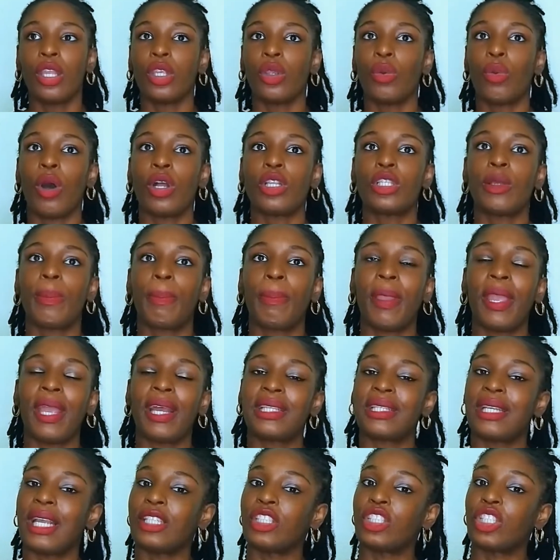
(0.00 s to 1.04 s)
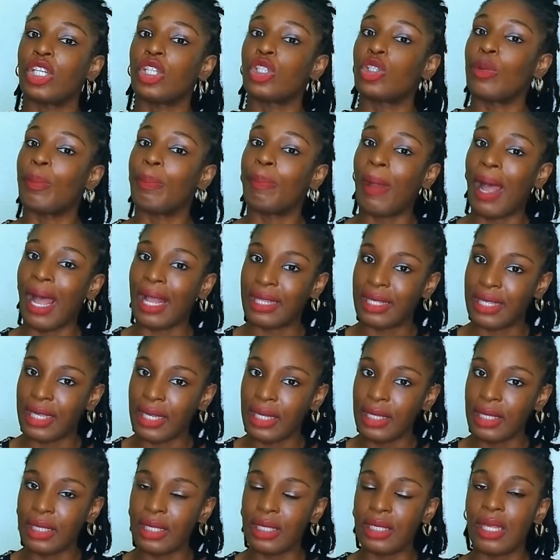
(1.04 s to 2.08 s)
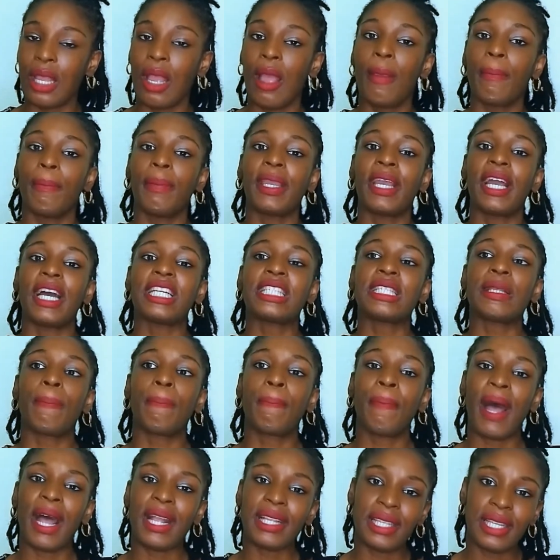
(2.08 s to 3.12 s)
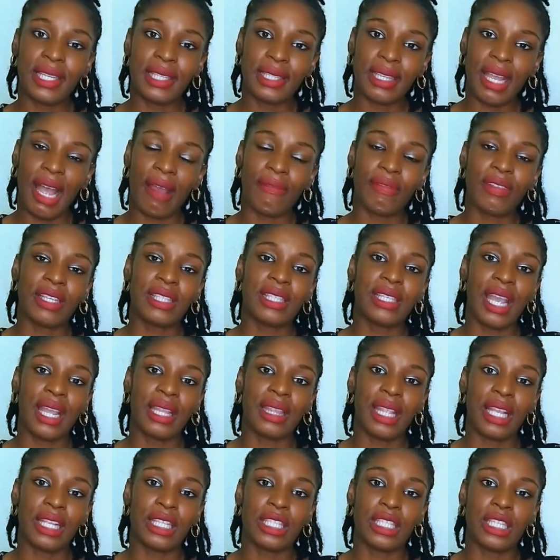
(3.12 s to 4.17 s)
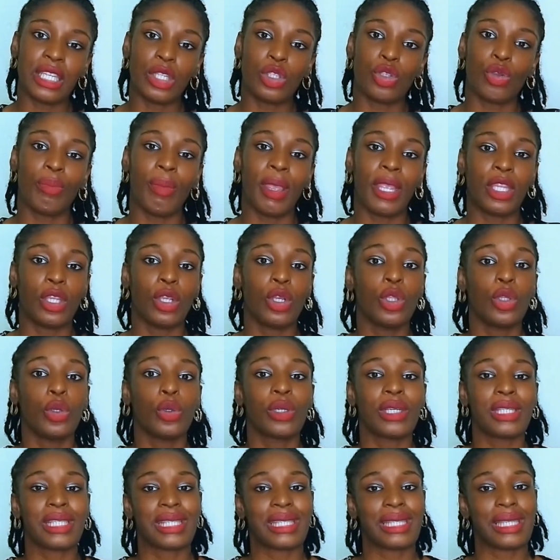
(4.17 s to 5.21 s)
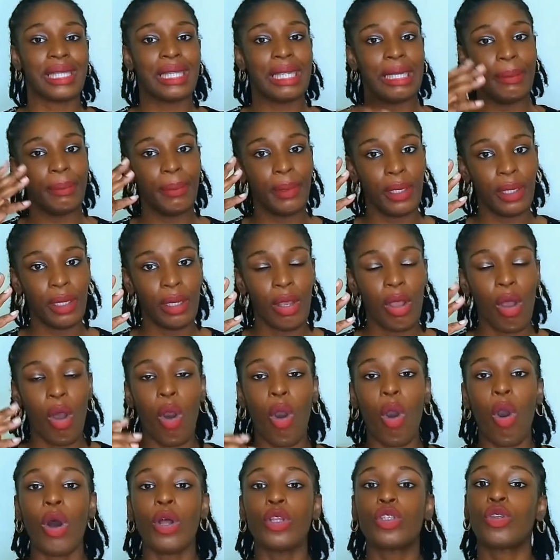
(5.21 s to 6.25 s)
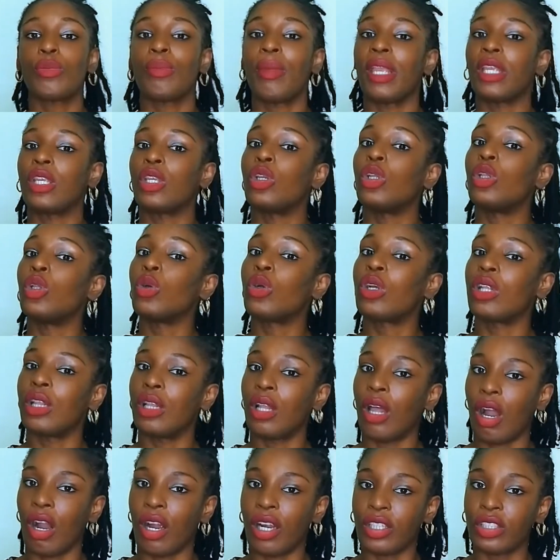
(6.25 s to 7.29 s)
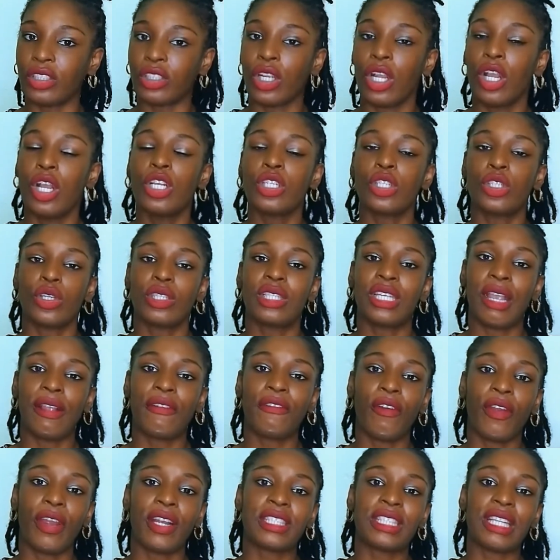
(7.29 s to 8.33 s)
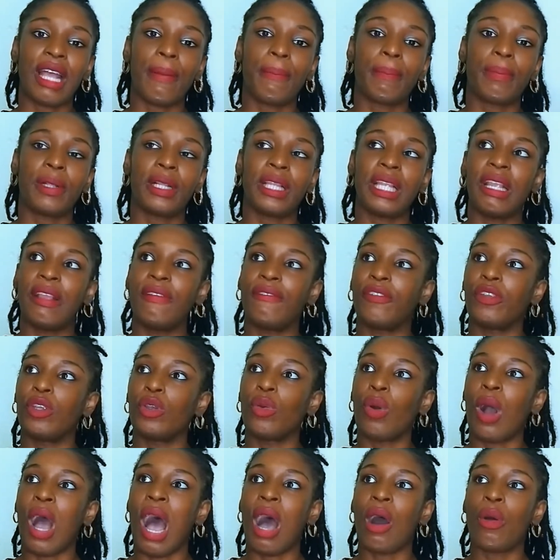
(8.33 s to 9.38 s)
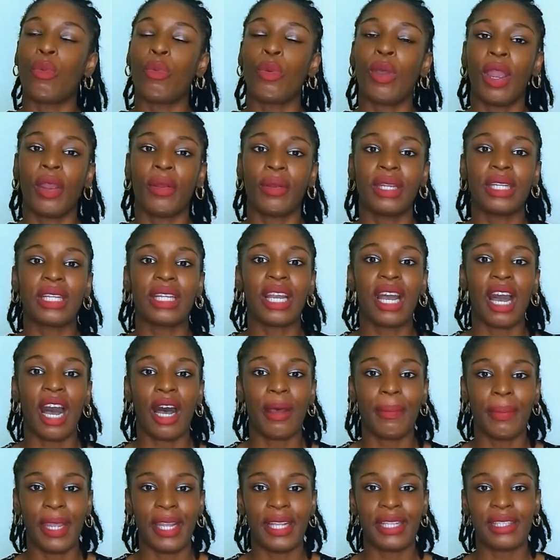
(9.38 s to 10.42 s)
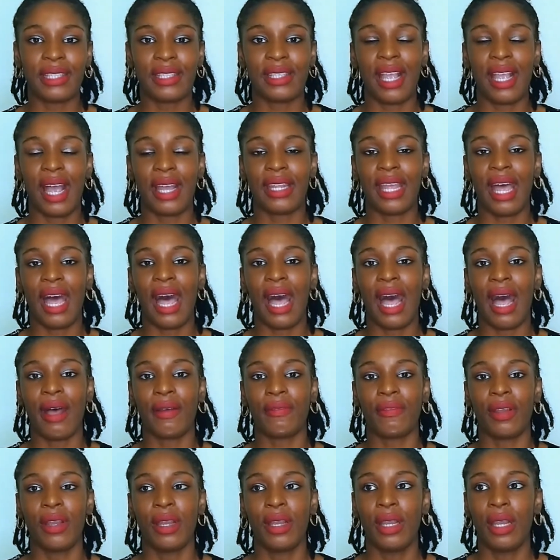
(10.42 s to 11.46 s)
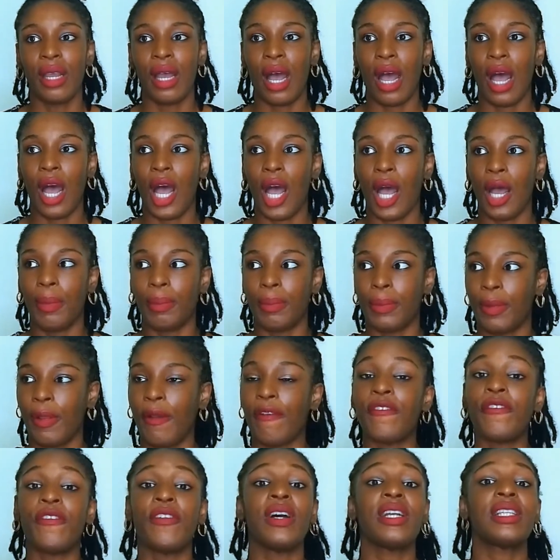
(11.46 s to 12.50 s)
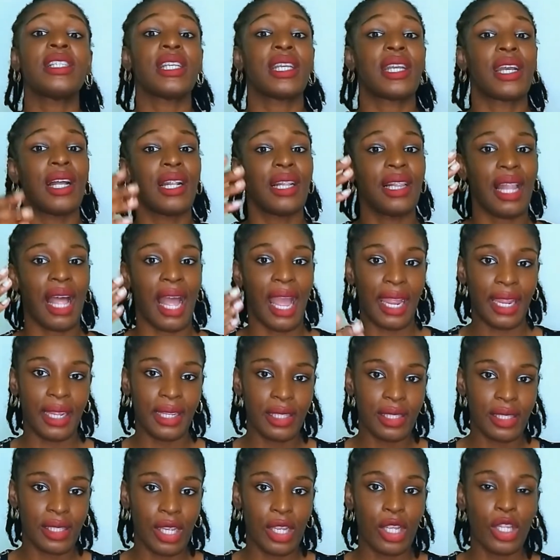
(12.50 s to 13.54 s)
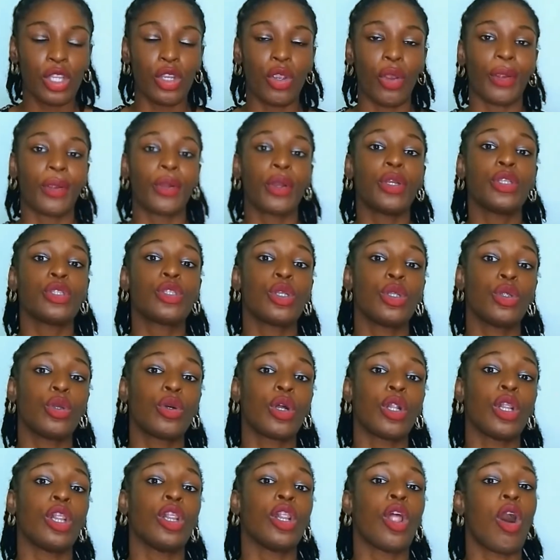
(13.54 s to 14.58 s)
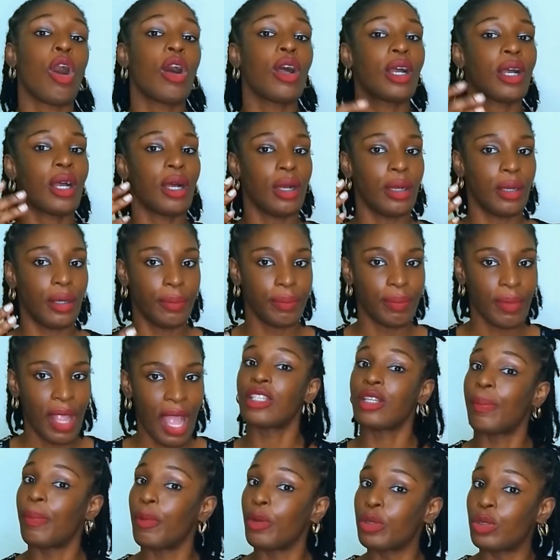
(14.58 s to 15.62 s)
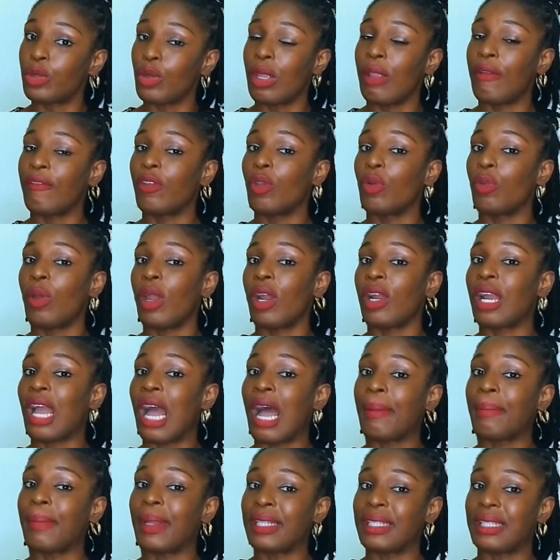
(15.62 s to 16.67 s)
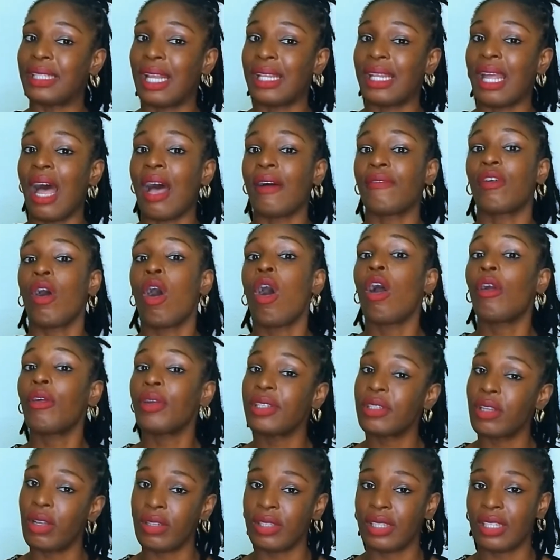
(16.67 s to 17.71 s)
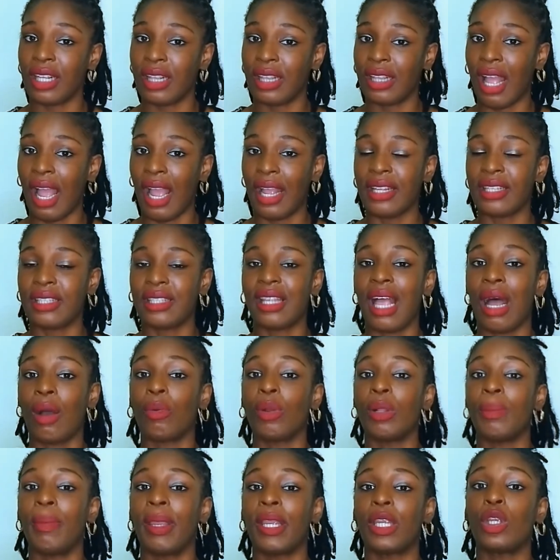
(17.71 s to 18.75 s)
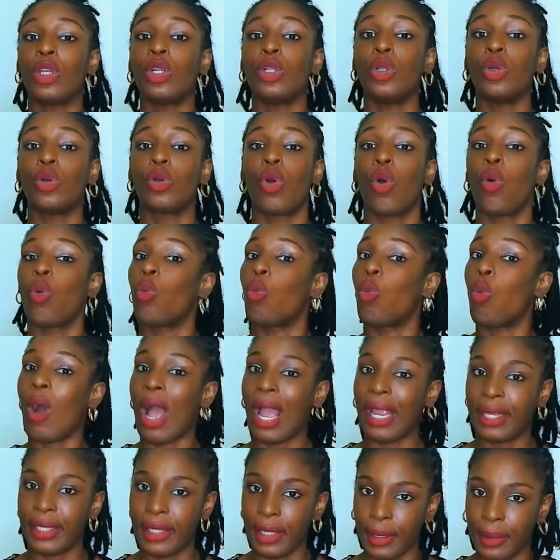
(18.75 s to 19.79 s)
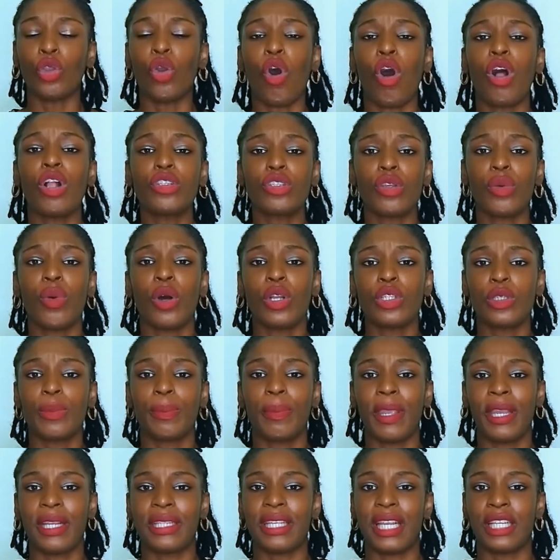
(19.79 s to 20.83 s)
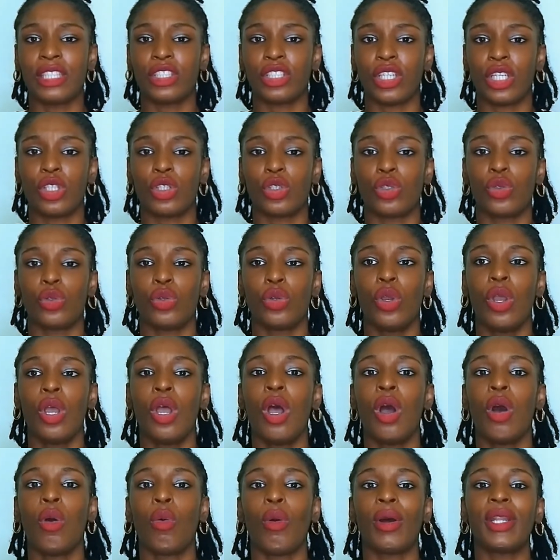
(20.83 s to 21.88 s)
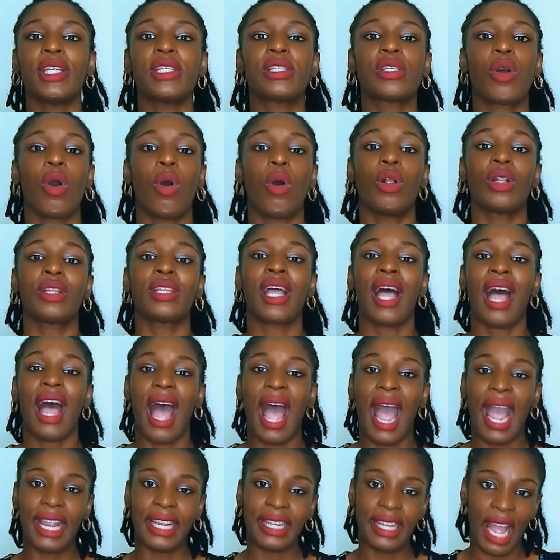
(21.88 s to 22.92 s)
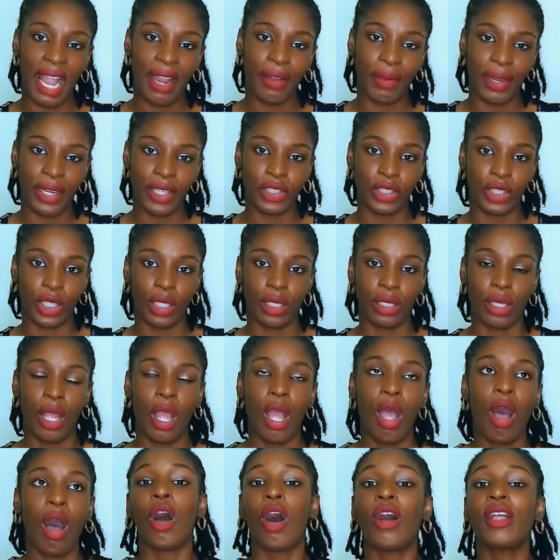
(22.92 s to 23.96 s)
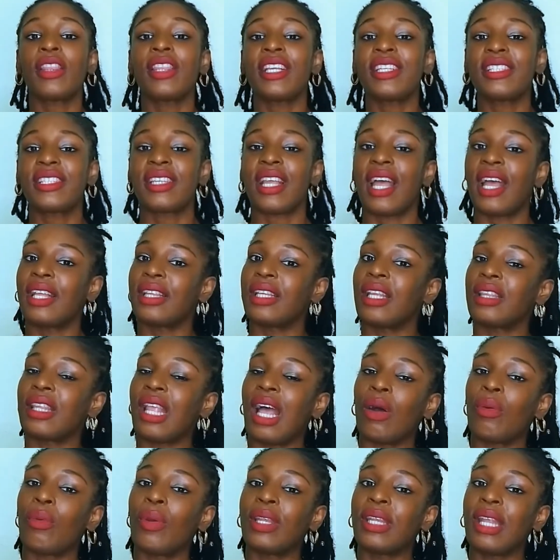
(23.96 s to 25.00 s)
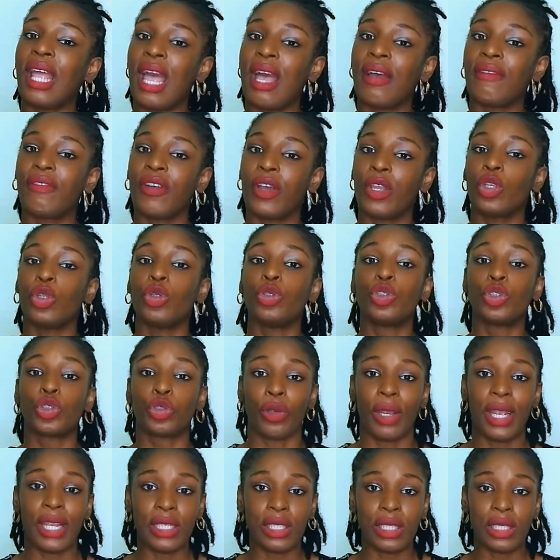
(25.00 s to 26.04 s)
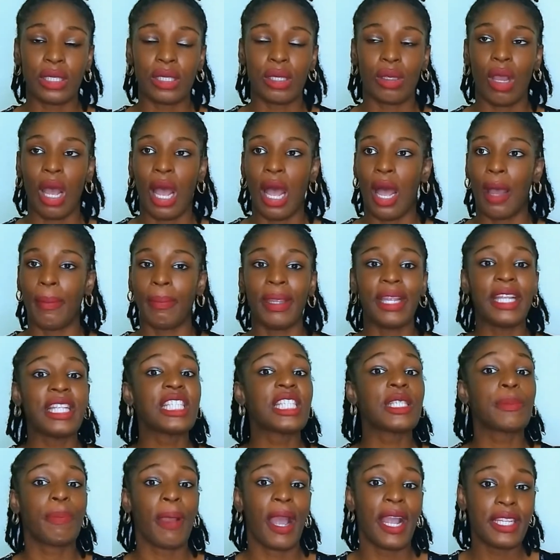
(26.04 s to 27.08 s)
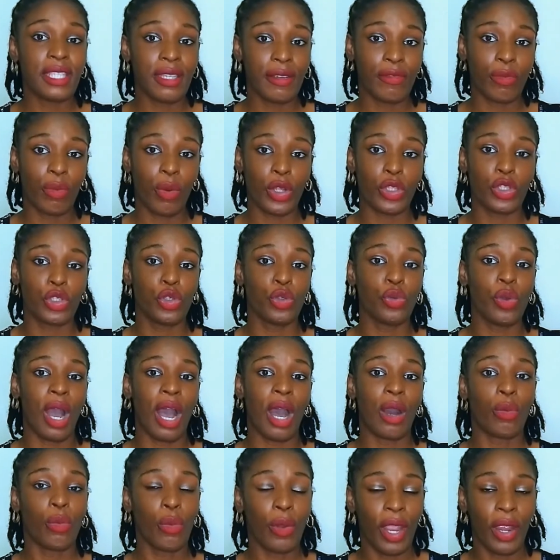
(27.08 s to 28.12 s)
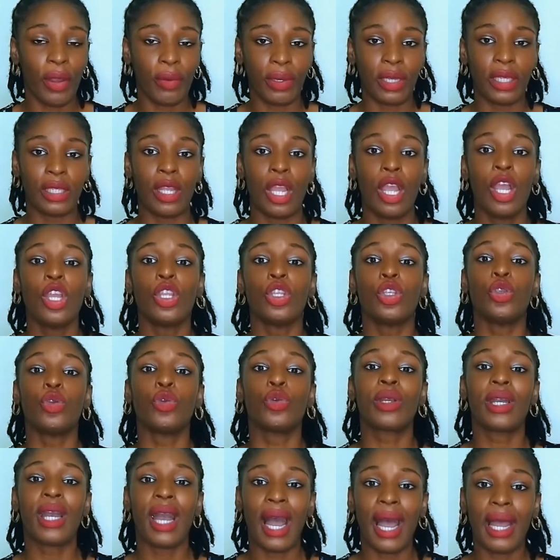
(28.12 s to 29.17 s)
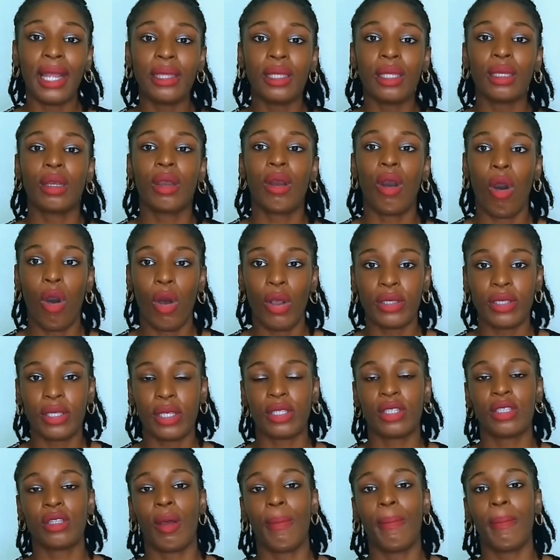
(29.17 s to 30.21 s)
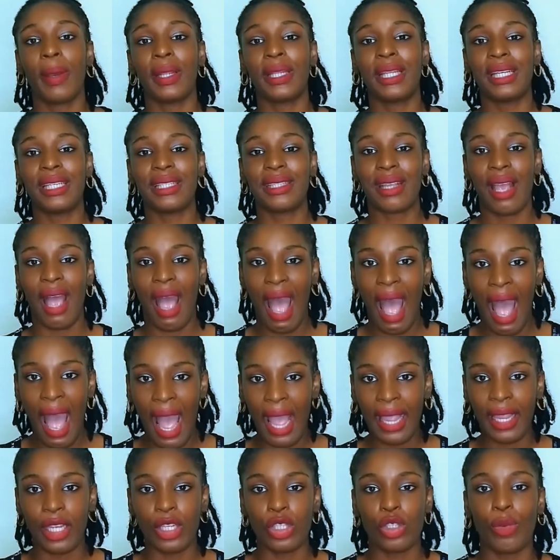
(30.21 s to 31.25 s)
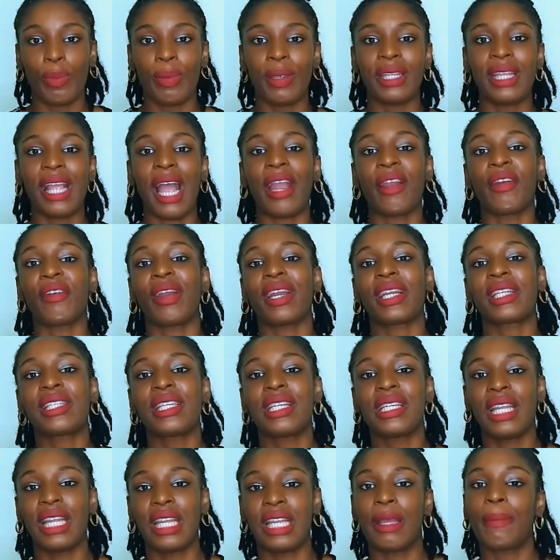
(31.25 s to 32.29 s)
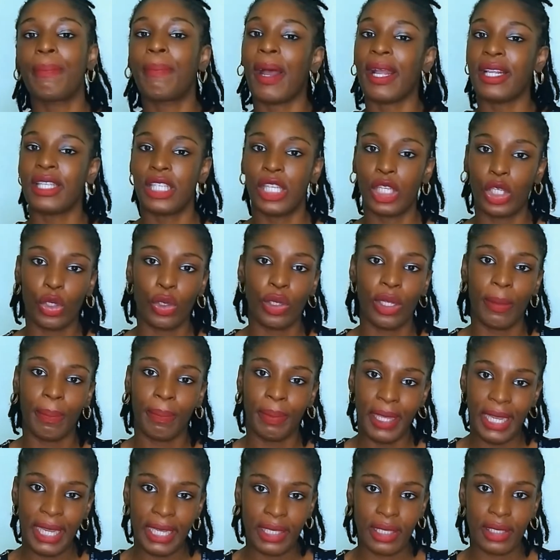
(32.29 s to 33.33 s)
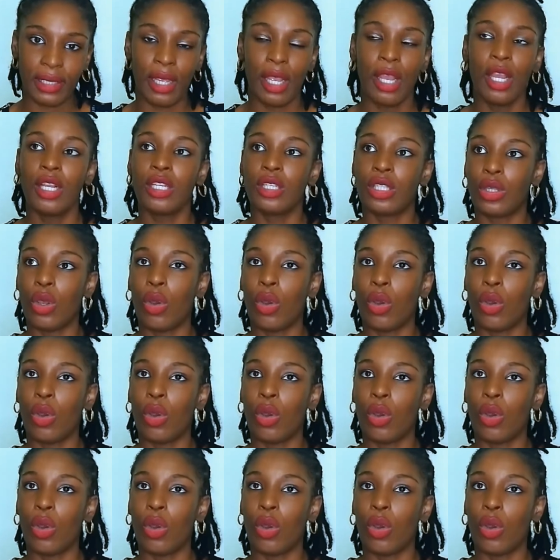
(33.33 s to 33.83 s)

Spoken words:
You want to pay attention to patterns, because patterns have the tendency to make you look slim or to make you look large. So take for example, if you are wearing garments that have vertical lines, you're going to look longer, as opposed to if you wear garments that have horizontal lines, that will make you look wider. You also want to pay attention to what is called eye direction. Understand that whenever you dress, in spite of what you are wearing, you can cause somebody's eye to be directed in a particular place.